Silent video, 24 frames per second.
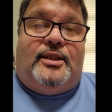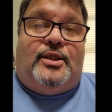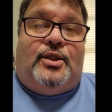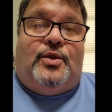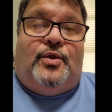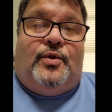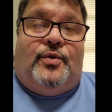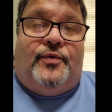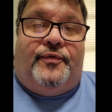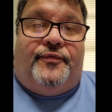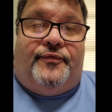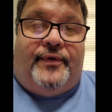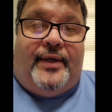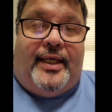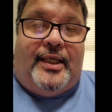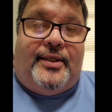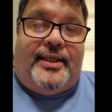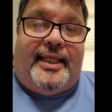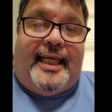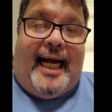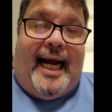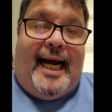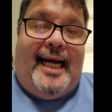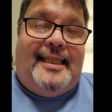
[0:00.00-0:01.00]
to
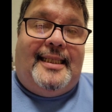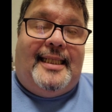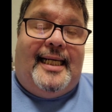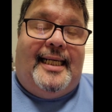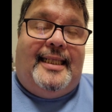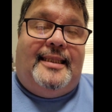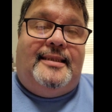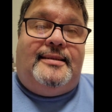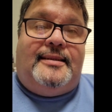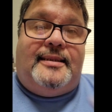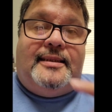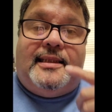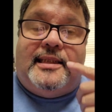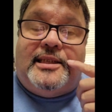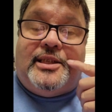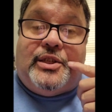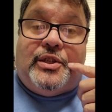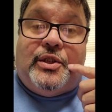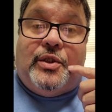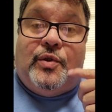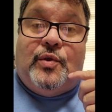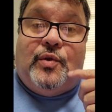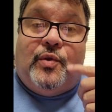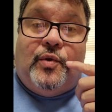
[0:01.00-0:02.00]
follow the guidelines,
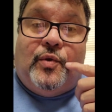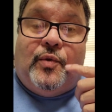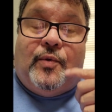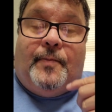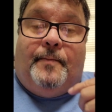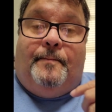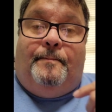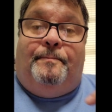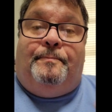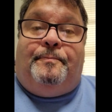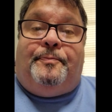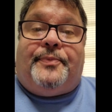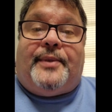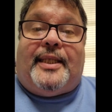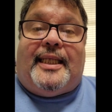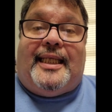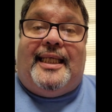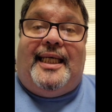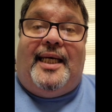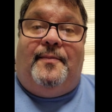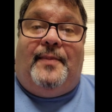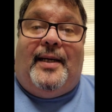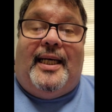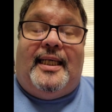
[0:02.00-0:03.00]
to
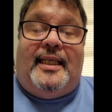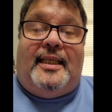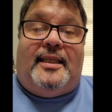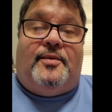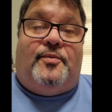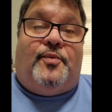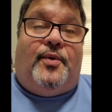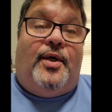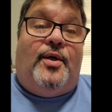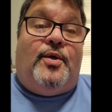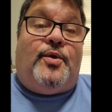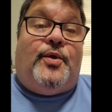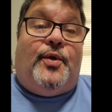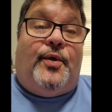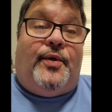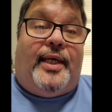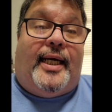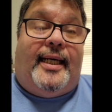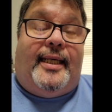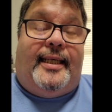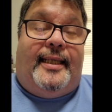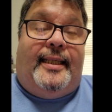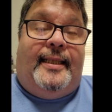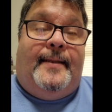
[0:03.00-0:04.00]
keep a real good
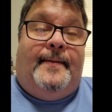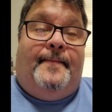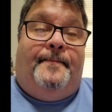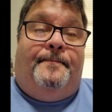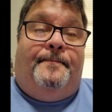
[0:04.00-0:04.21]
eye